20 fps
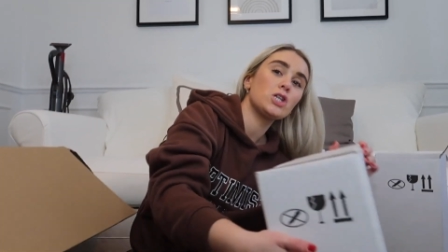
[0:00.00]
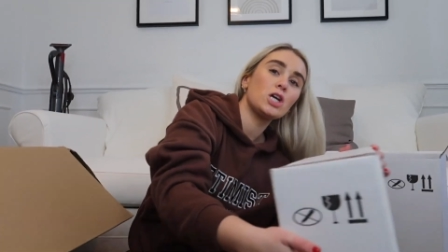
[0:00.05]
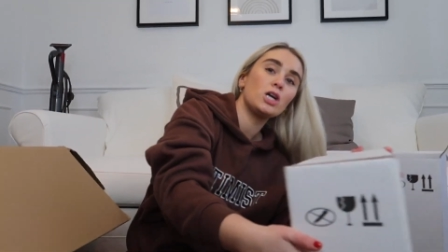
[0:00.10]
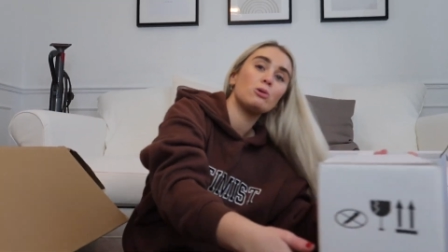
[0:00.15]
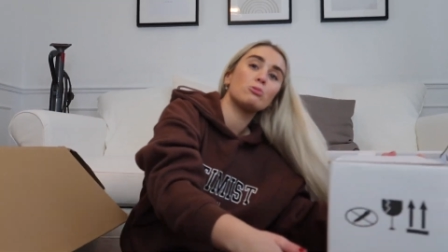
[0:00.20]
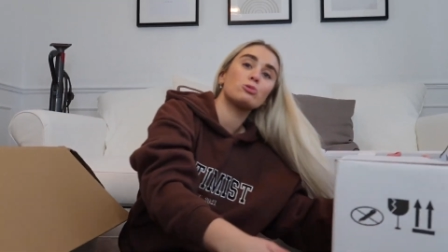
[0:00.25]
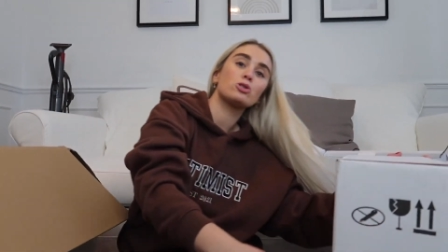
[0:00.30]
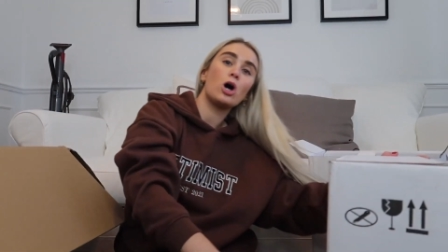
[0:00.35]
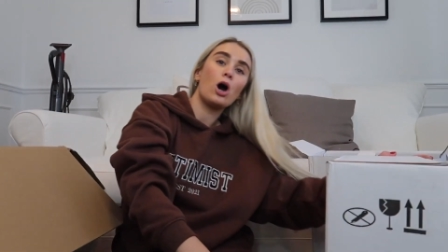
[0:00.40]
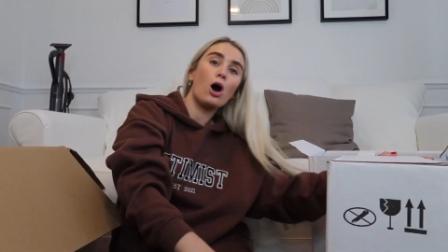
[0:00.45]

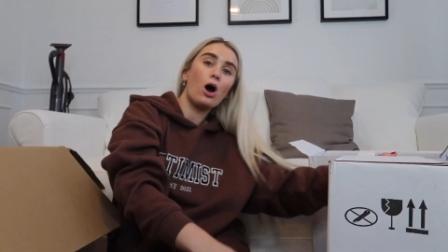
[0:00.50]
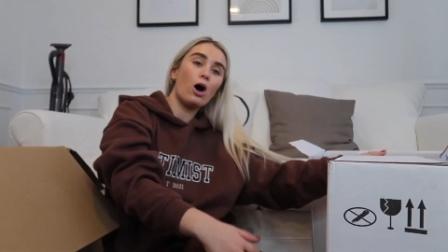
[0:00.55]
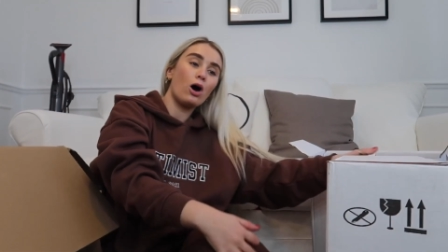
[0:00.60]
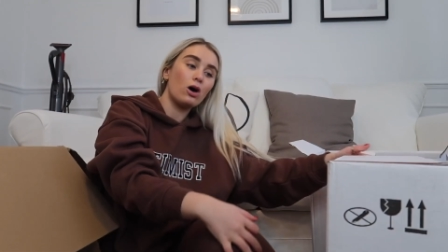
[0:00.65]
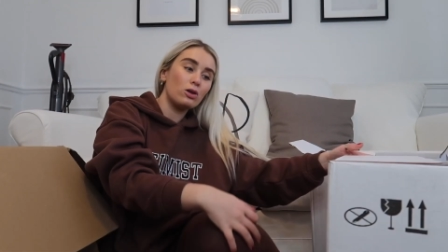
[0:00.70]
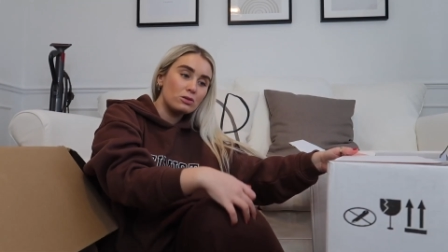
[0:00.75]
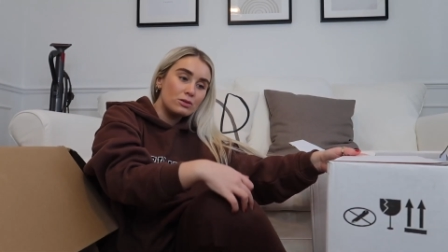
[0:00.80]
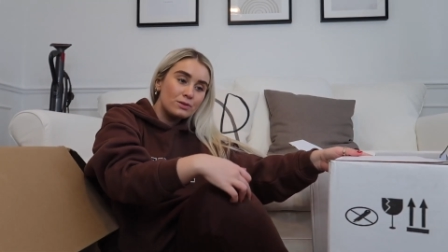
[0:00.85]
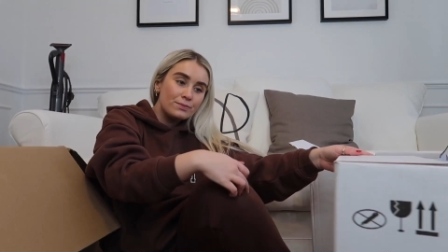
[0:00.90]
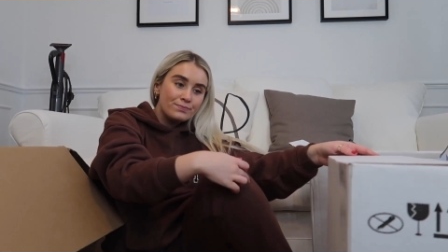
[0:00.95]
too
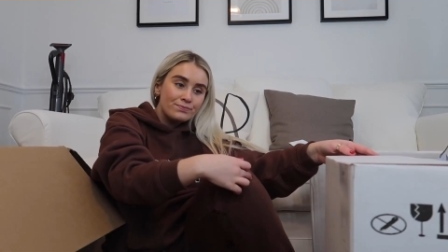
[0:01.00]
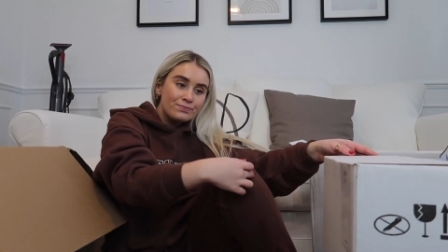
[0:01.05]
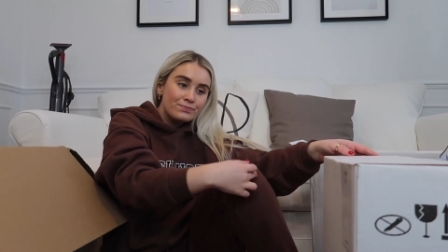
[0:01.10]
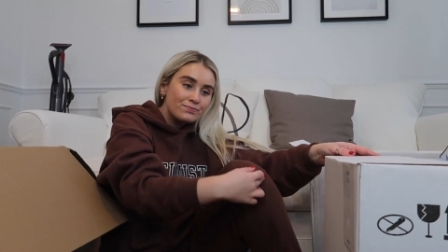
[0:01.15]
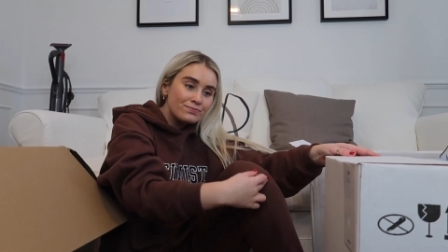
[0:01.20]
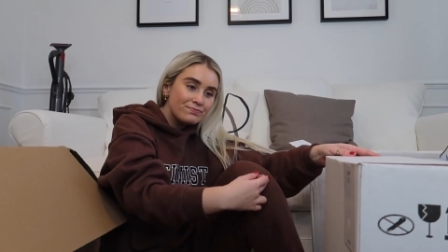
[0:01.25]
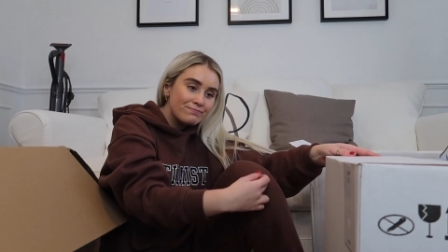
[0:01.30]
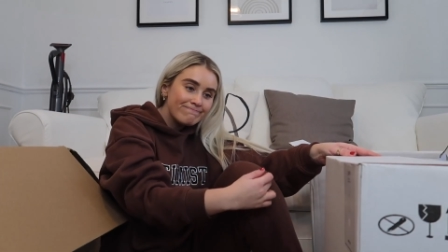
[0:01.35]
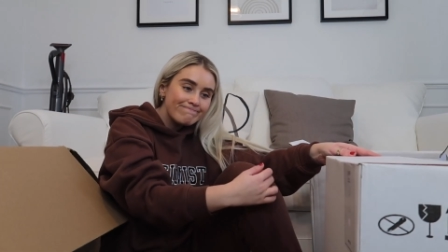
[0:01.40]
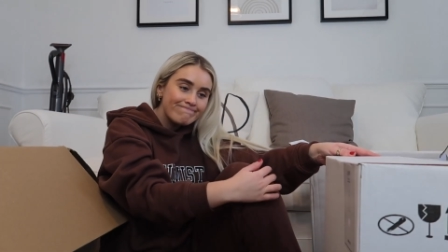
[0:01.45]
tall
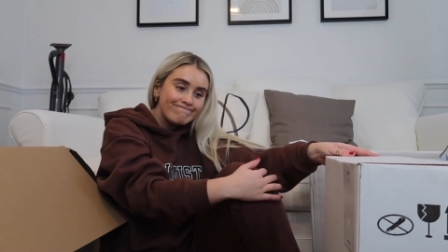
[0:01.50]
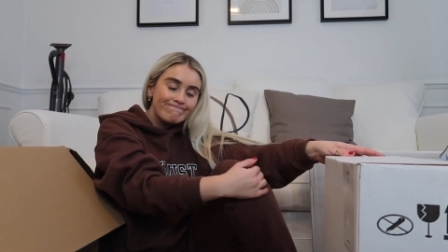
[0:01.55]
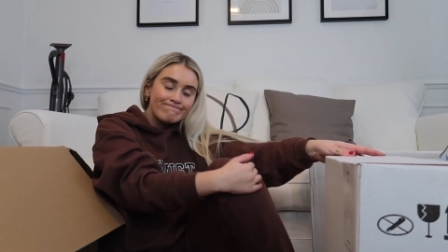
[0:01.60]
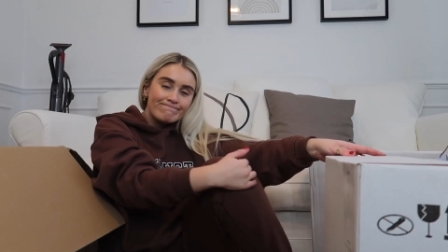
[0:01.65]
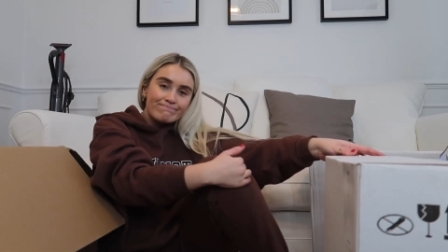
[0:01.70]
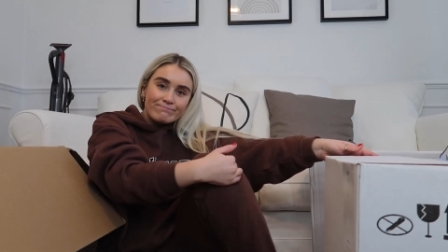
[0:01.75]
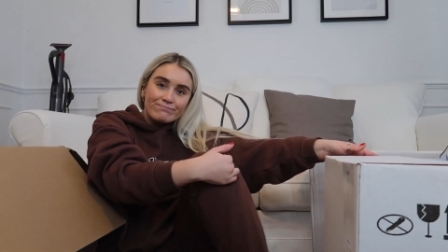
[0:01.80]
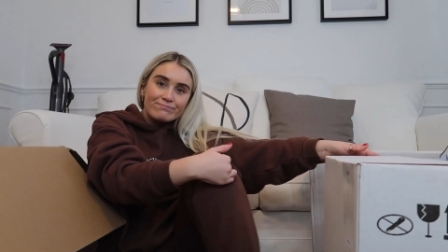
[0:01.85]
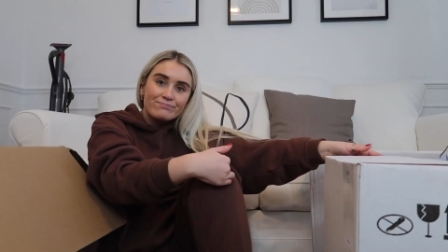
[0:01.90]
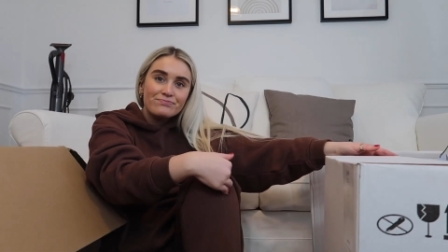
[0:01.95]

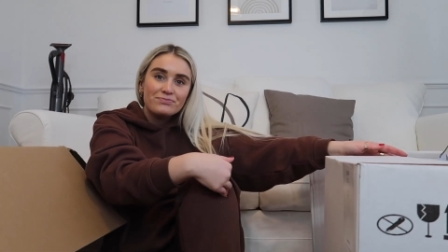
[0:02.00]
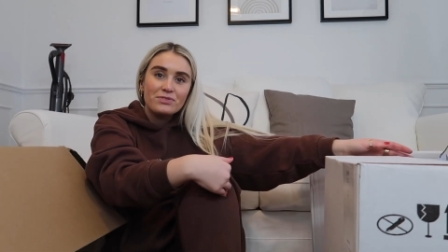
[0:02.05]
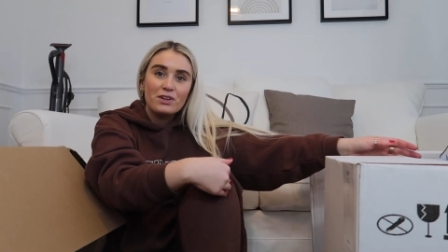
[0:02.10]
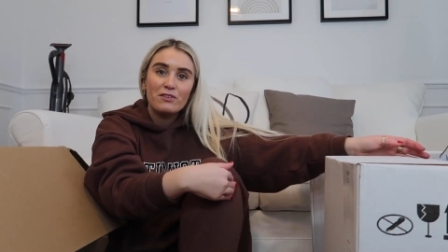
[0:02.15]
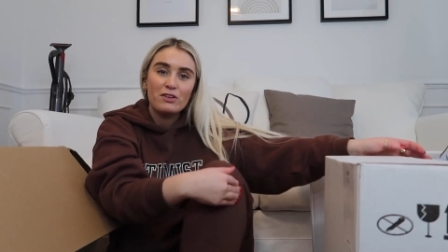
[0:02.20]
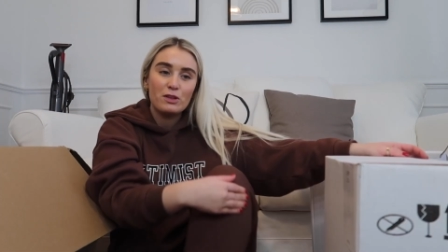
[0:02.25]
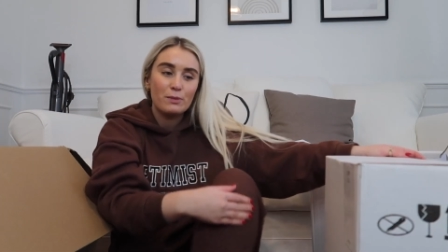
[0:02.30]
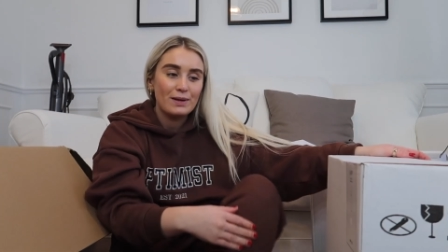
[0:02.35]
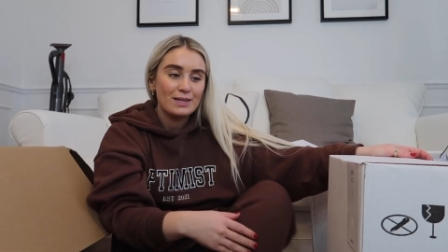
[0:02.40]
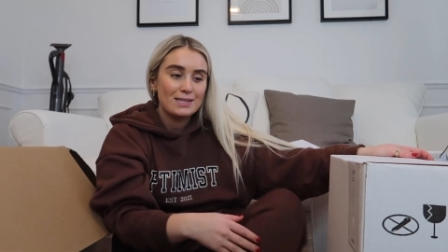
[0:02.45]

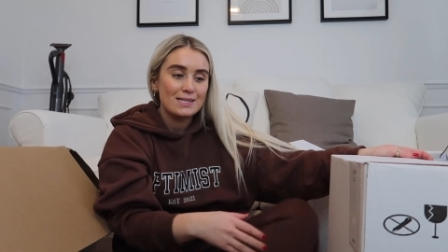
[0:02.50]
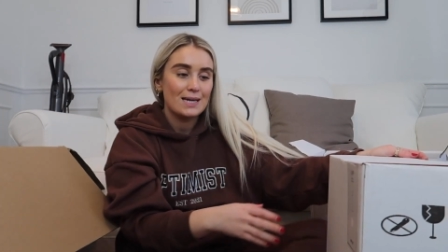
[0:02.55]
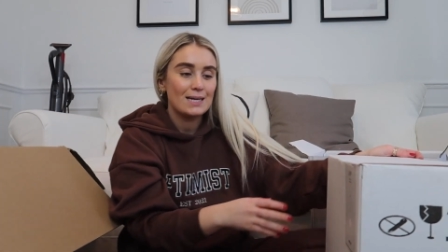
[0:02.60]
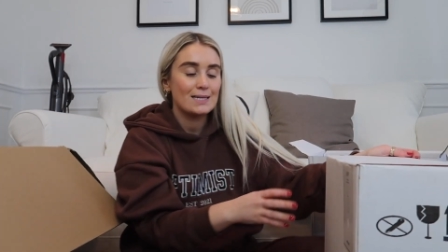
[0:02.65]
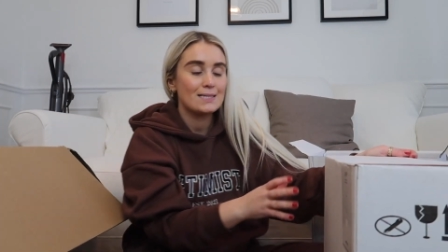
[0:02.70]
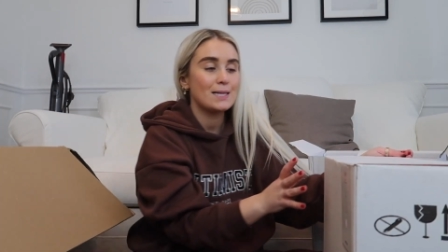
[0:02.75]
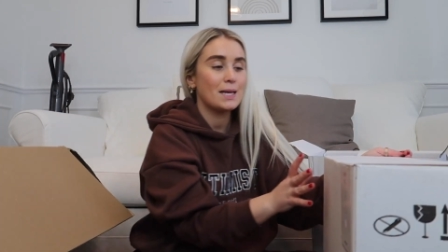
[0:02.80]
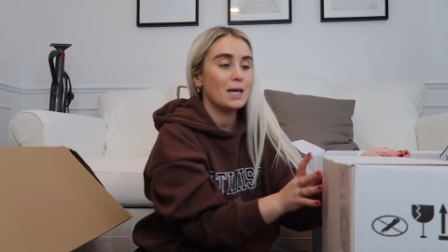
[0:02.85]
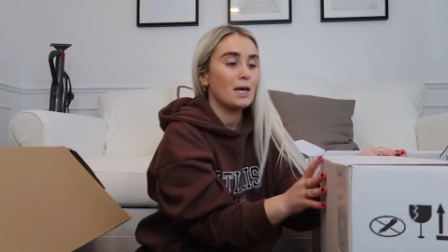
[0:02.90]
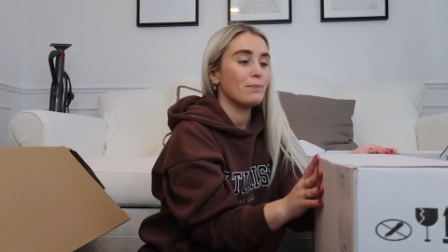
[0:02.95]
for the
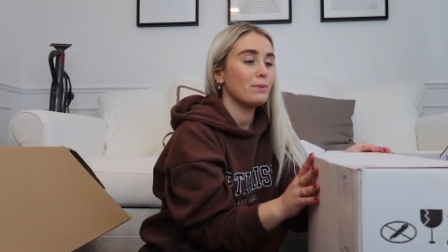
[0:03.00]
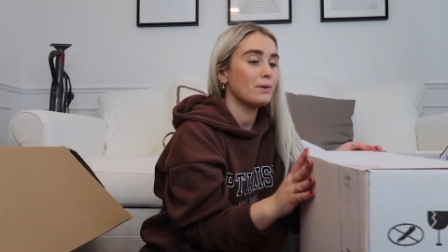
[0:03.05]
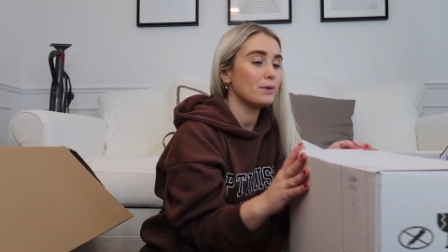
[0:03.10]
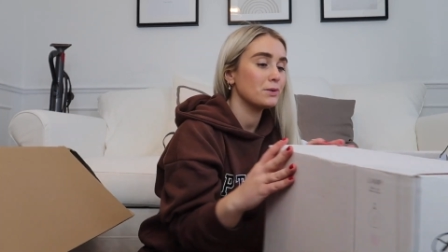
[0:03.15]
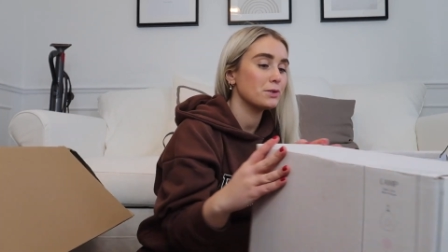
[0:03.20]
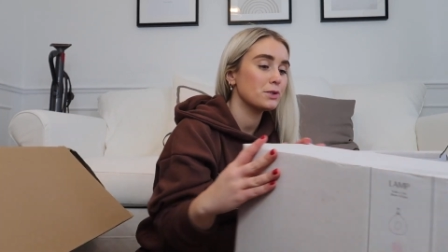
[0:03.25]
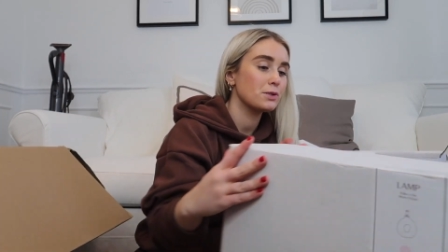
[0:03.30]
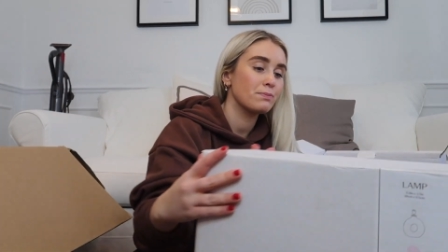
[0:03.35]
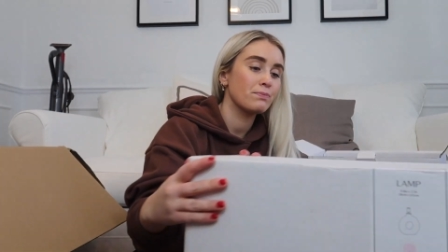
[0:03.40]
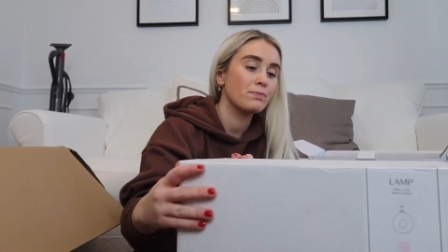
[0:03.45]
bedside
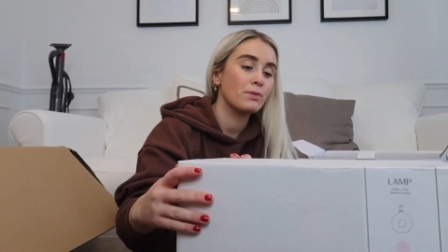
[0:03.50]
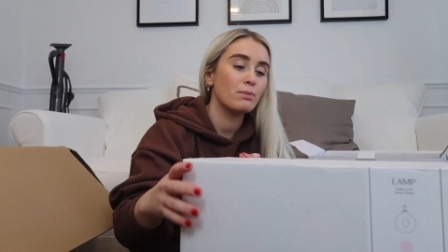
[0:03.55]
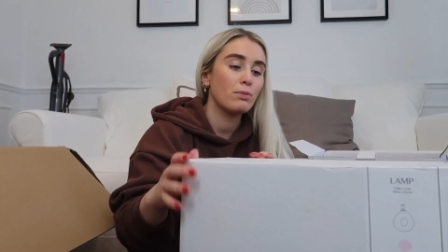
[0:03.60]
tables.